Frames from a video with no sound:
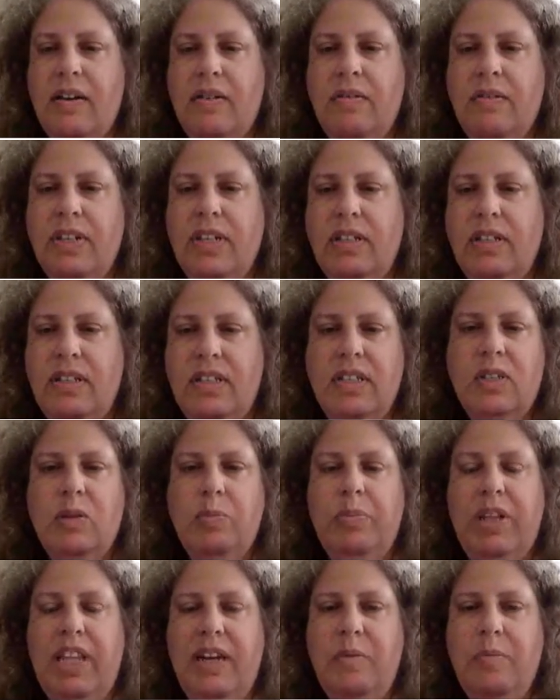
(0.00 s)
Um, in
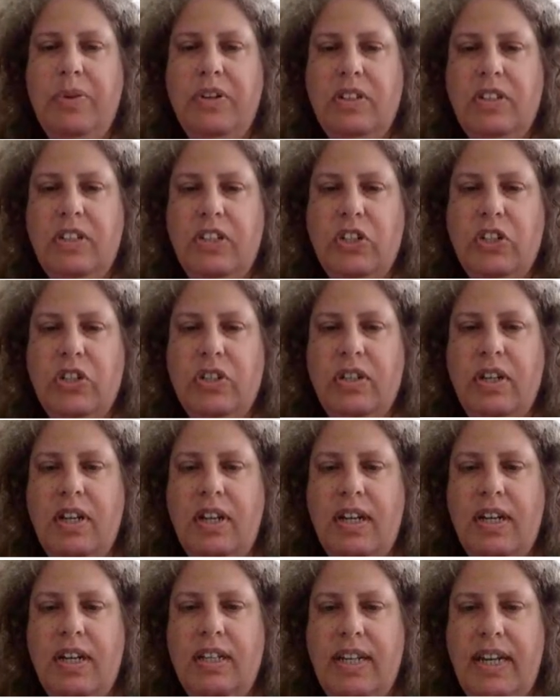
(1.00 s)
this plane
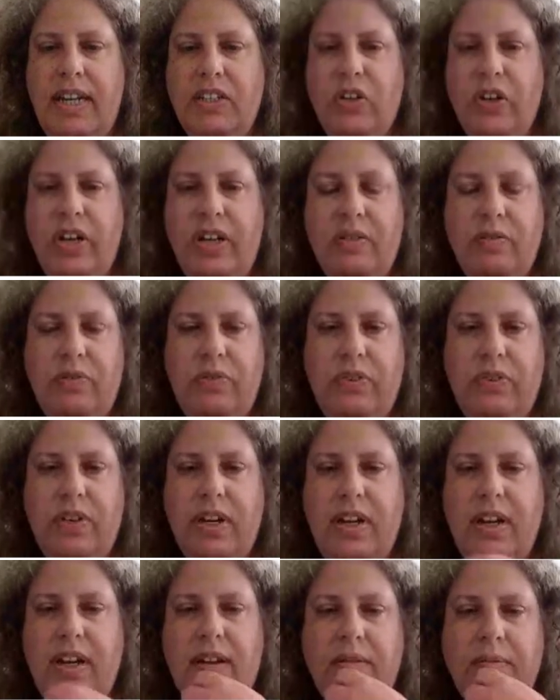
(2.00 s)
partition, and then you have
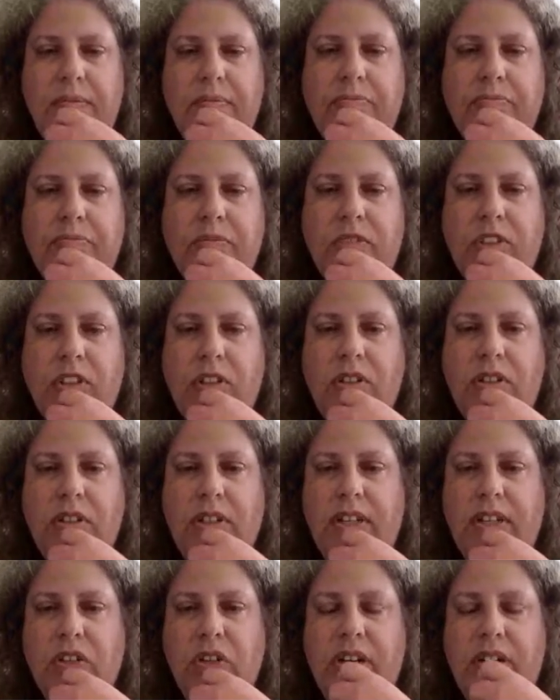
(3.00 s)
um,
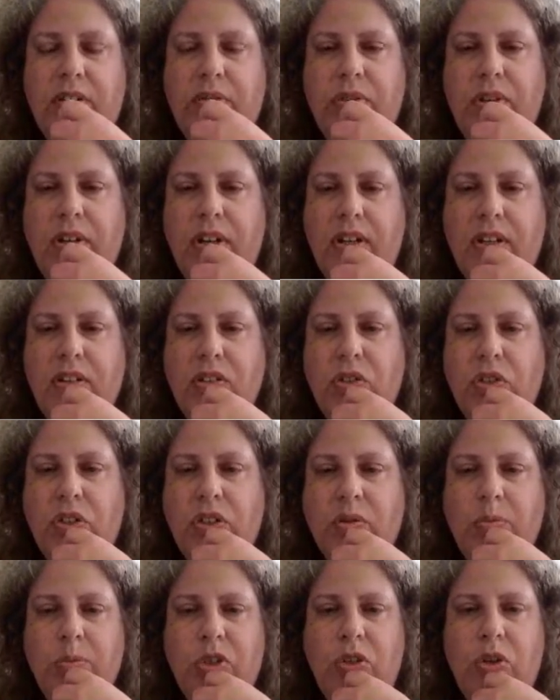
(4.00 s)
then you have uh,
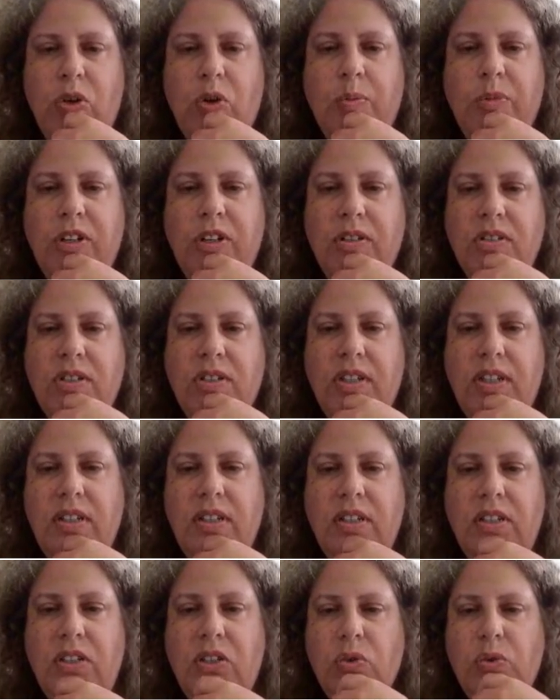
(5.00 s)
certain monomials
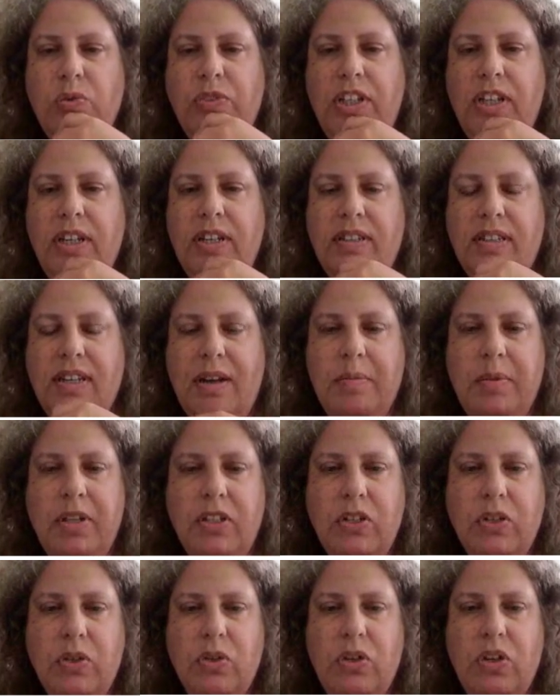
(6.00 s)
in u, v, and
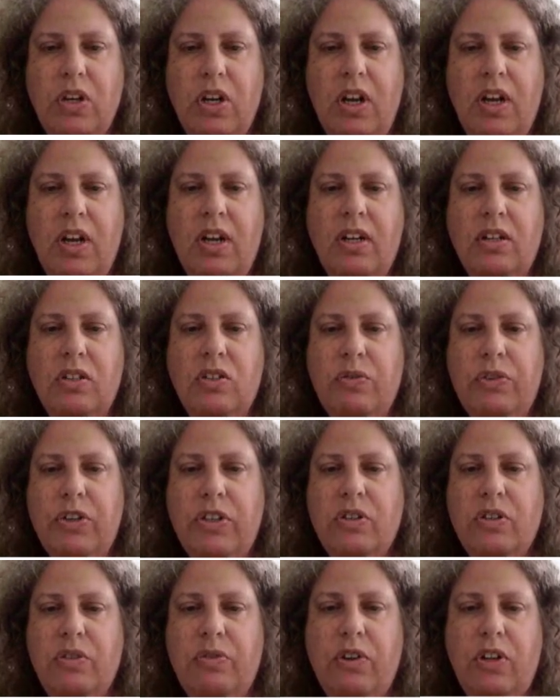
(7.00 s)
w. So
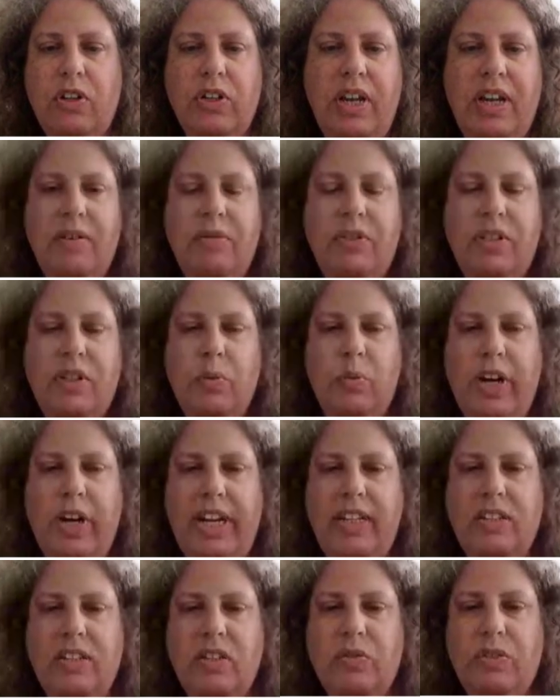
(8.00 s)
first of all, you have the
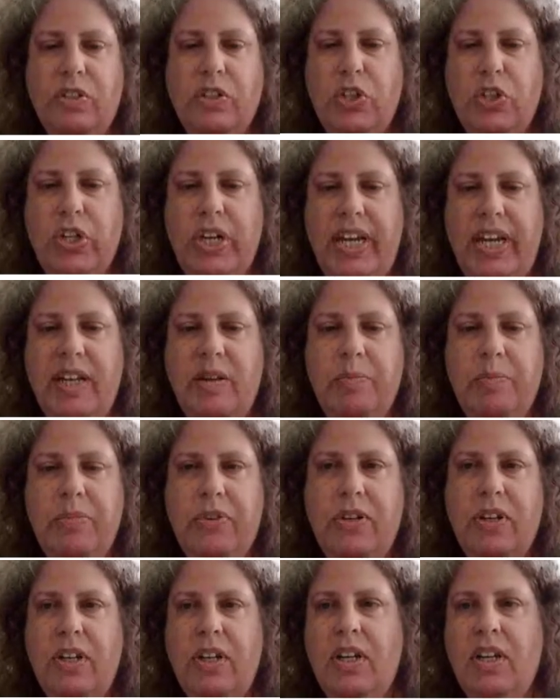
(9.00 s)
weight of the
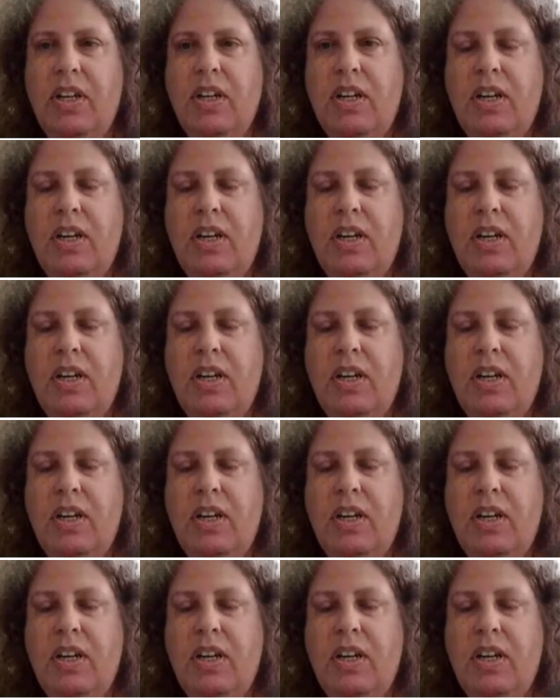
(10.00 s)
shape,